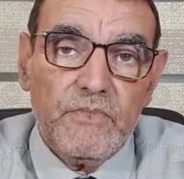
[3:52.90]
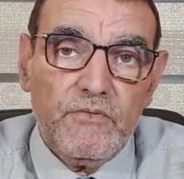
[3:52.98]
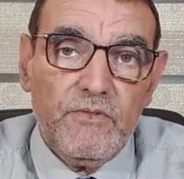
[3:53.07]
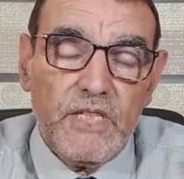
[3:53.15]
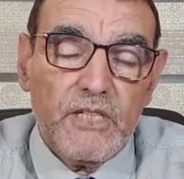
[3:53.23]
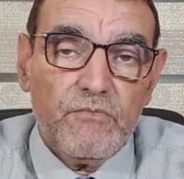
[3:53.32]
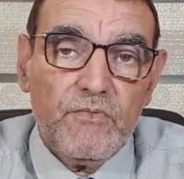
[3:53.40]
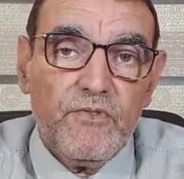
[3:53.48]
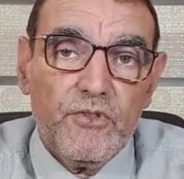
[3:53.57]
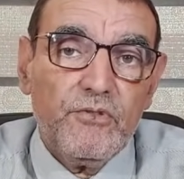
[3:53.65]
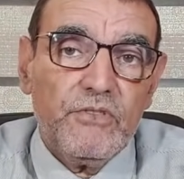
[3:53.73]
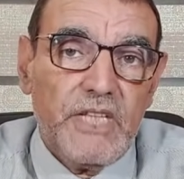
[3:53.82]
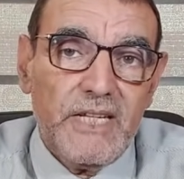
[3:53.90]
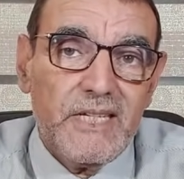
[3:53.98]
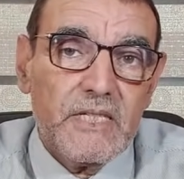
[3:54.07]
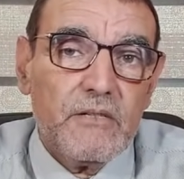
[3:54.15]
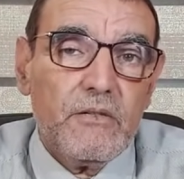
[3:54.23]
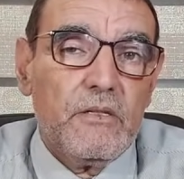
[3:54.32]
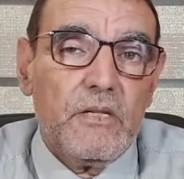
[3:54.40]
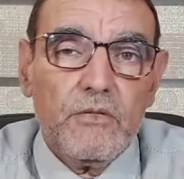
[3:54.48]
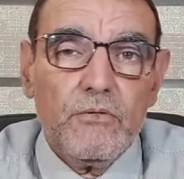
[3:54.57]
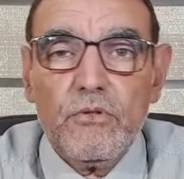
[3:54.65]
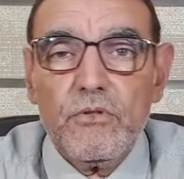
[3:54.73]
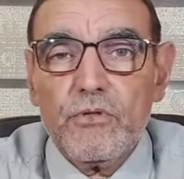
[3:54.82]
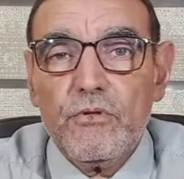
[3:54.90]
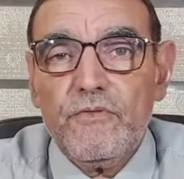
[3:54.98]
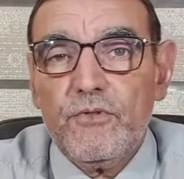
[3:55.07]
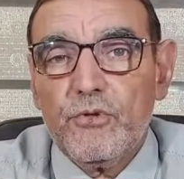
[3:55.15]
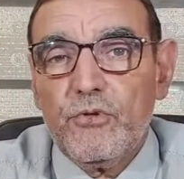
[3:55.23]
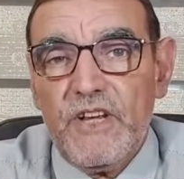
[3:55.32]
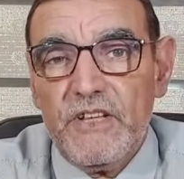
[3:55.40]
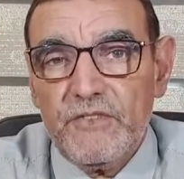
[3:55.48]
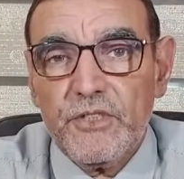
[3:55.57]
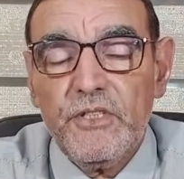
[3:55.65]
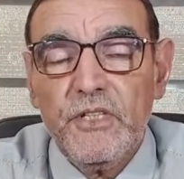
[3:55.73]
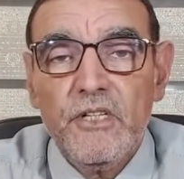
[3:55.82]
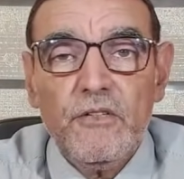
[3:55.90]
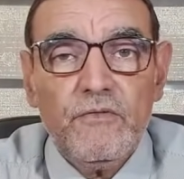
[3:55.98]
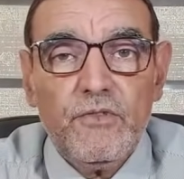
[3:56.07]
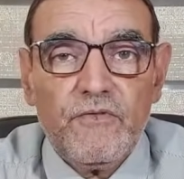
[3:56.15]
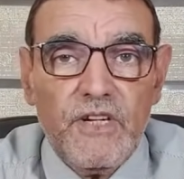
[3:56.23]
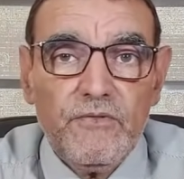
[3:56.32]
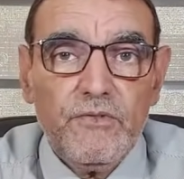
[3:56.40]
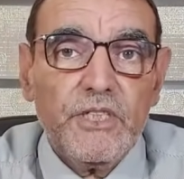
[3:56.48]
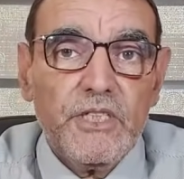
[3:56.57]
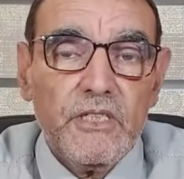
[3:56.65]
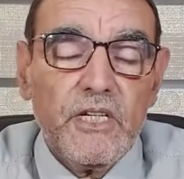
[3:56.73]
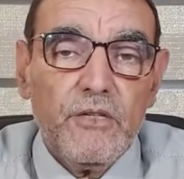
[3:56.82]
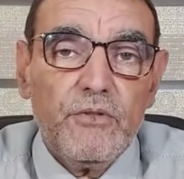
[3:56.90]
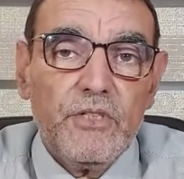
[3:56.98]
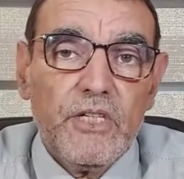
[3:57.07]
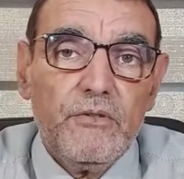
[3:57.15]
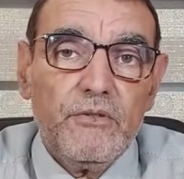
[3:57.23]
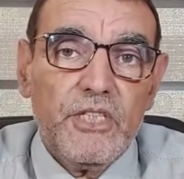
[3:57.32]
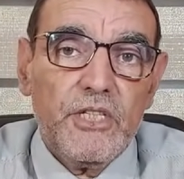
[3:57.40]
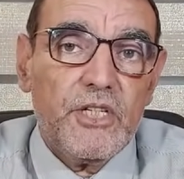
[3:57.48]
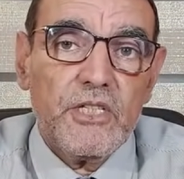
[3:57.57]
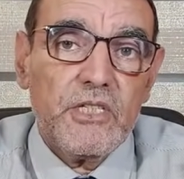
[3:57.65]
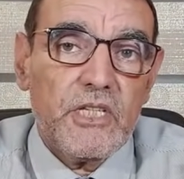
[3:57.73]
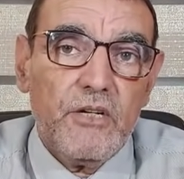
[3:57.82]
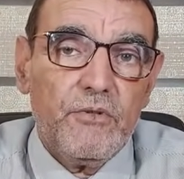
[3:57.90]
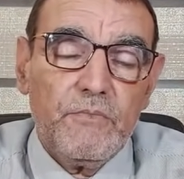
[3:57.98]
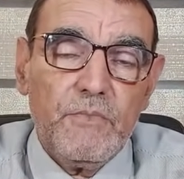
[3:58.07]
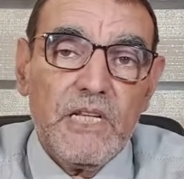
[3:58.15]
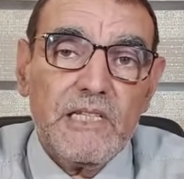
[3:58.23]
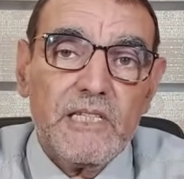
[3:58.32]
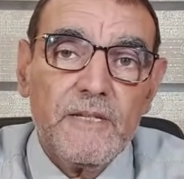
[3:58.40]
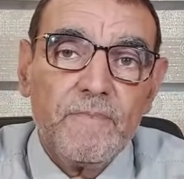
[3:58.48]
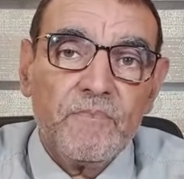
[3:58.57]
not for the taste, and also for the flavor, for flavoring our dishes, our meals.